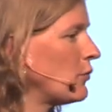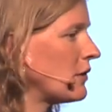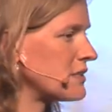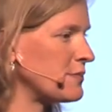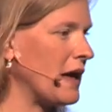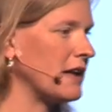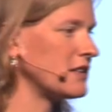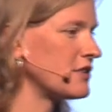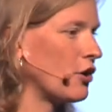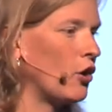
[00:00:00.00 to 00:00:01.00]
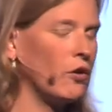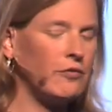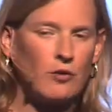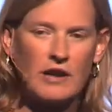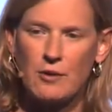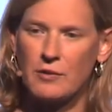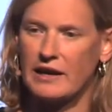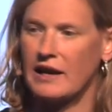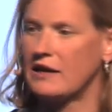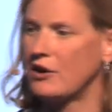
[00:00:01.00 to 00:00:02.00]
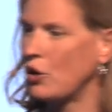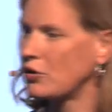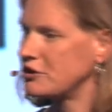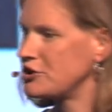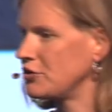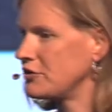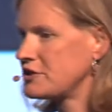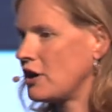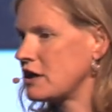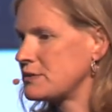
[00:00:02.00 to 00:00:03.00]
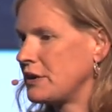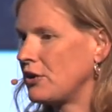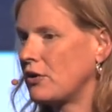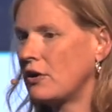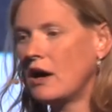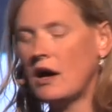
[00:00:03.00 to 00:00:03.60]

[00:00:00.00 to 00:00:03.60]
We spent the whole four day weekend at Oakland Children's Hospital.